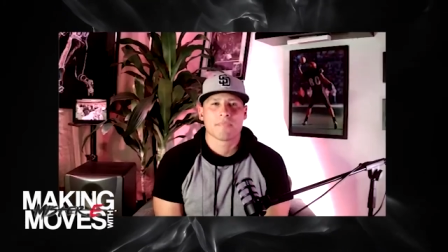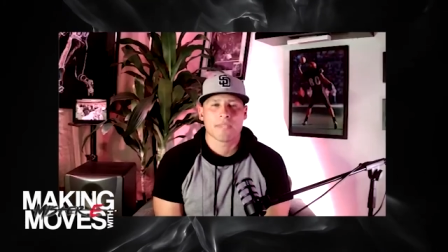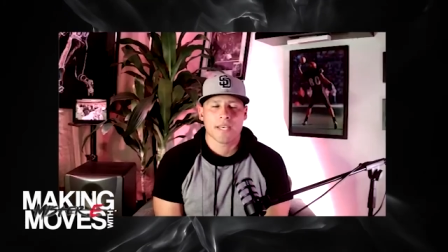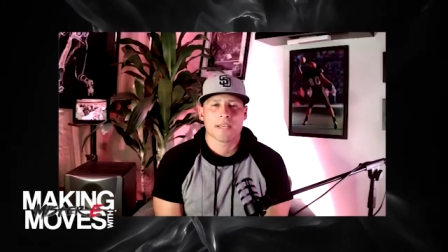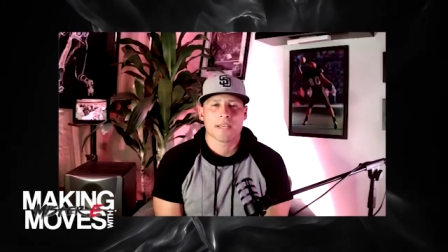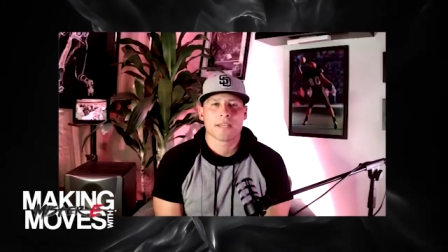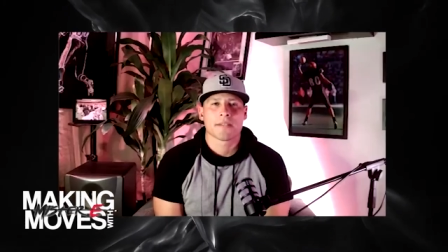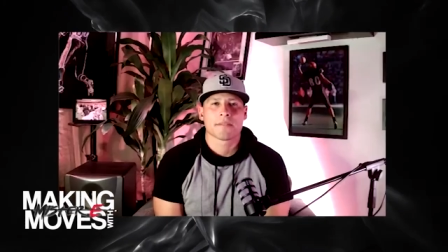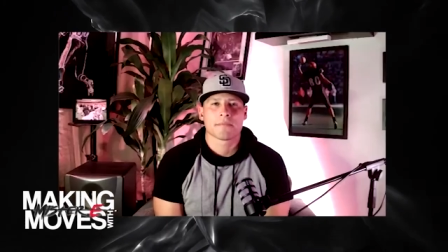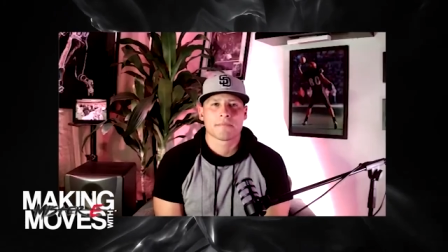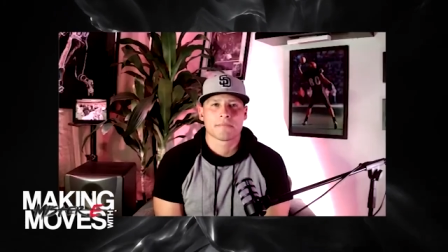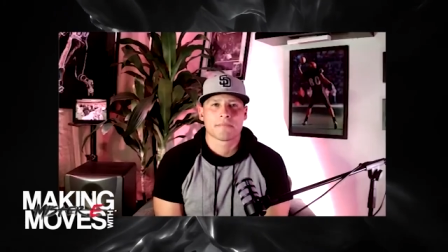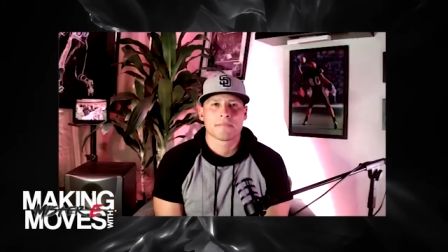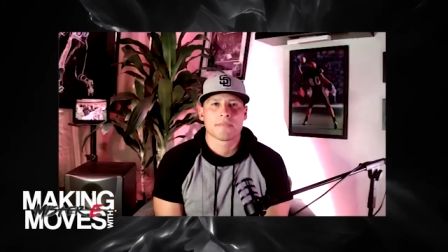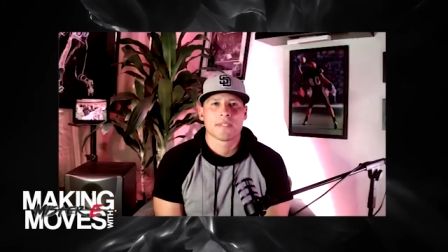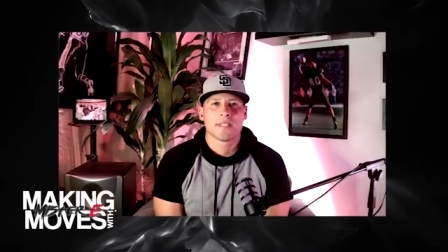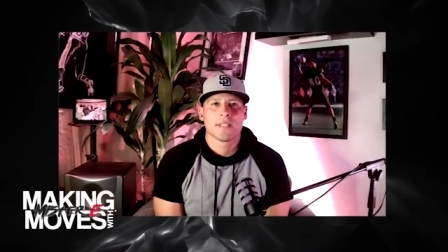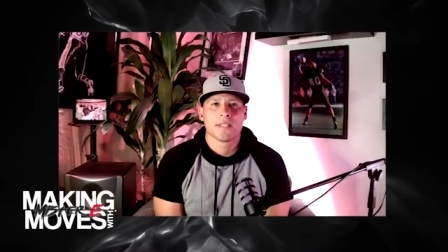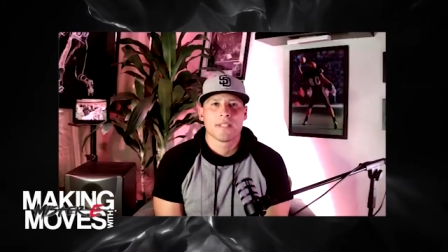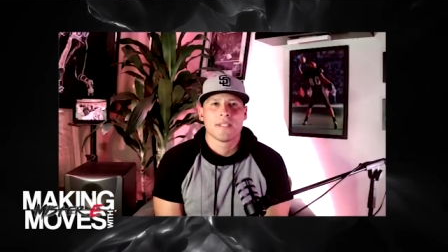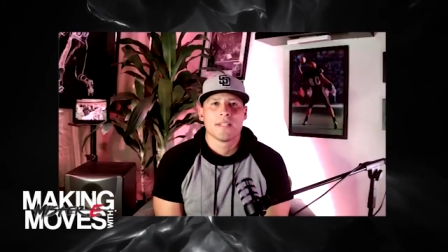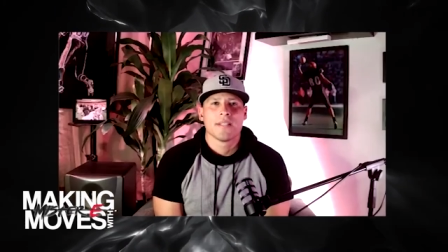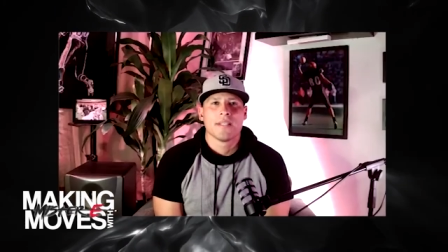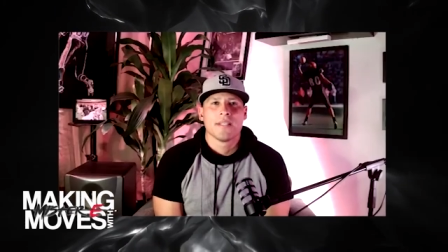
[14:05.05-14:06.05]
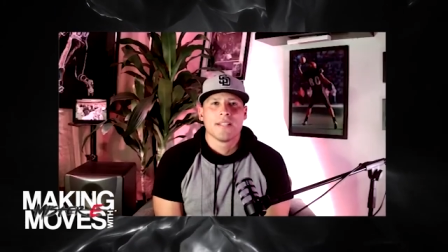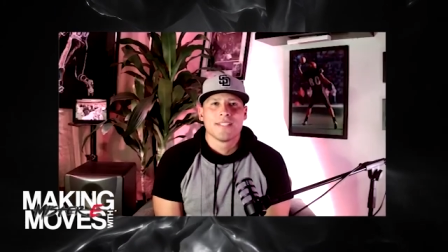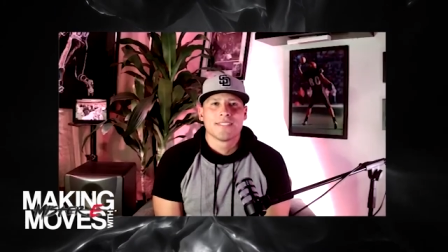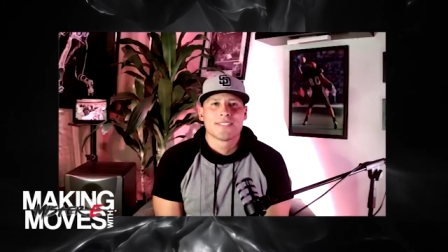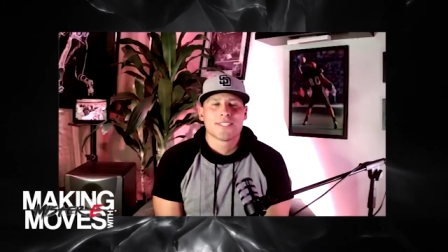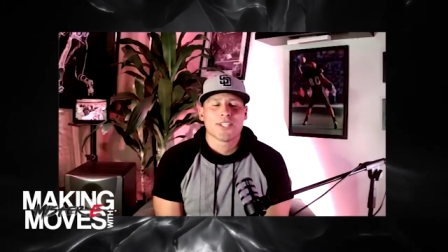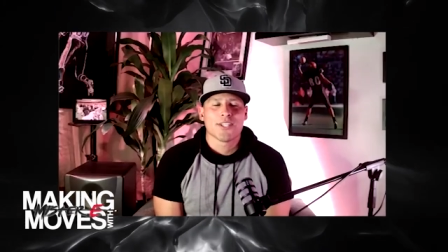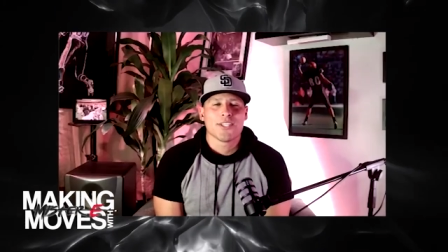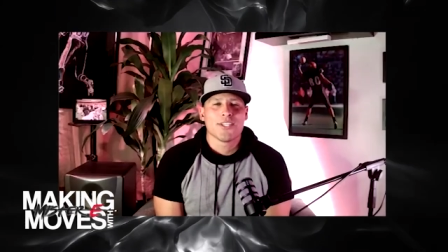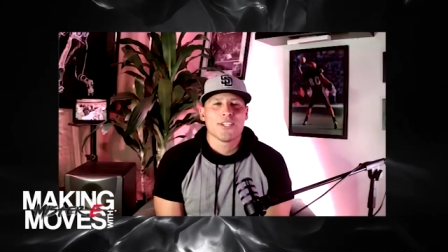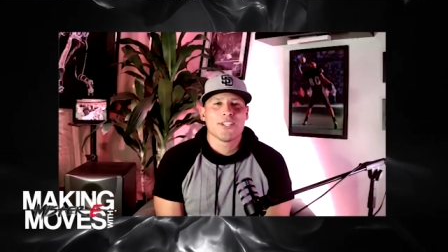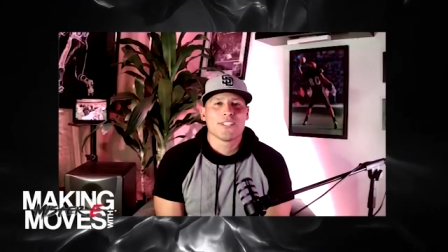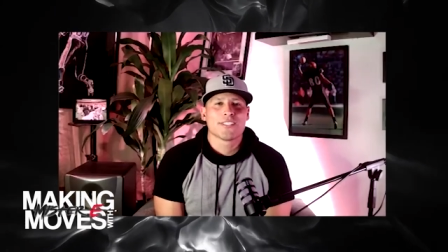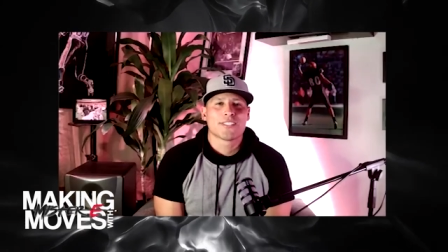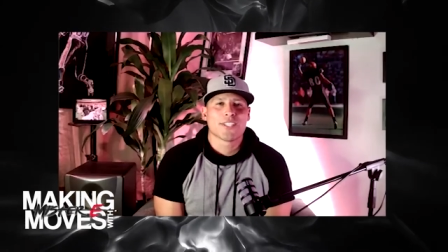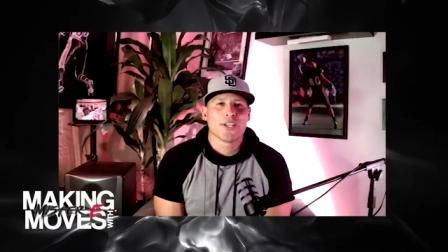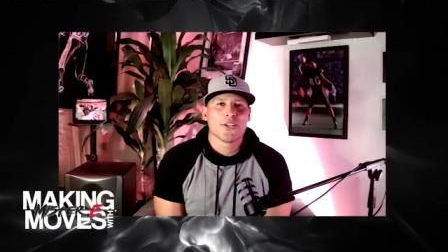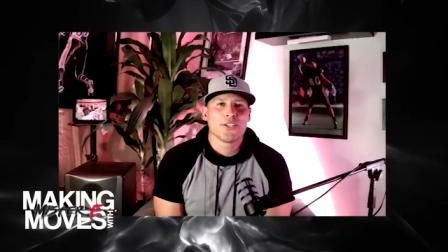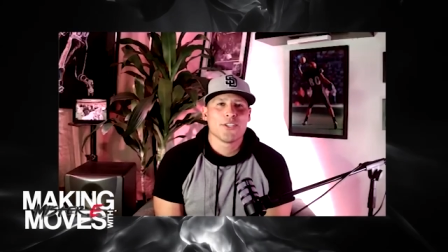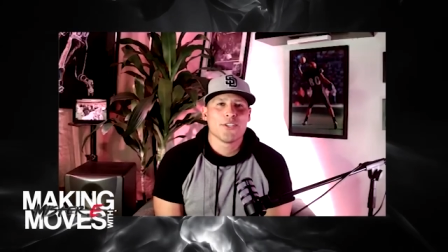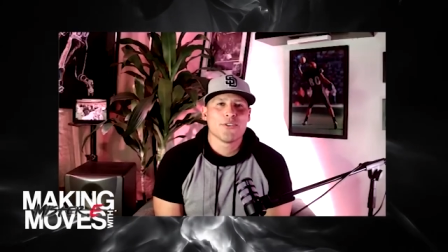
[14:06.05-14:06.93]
yeah so you so